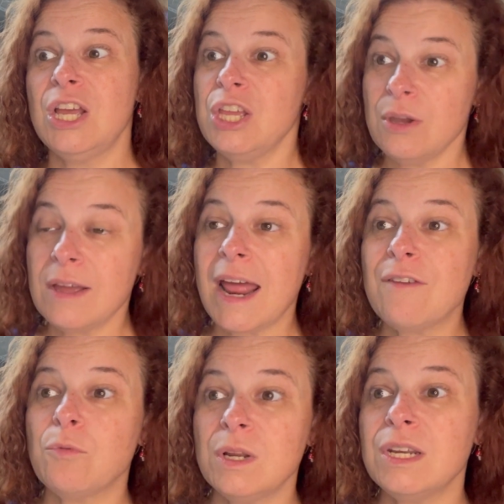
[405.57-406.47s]
You can have
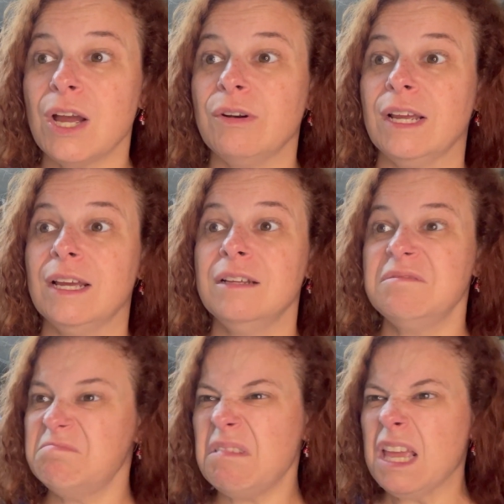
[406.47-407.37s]
one donut.
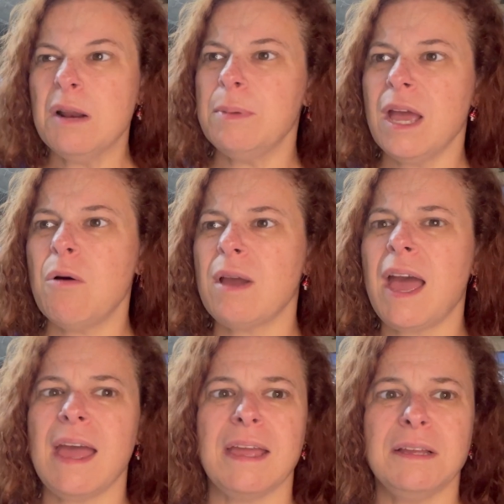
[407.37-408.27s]
It'll be
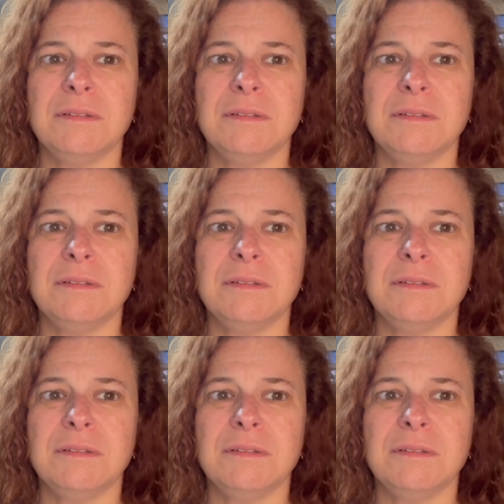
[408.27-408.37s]
okay.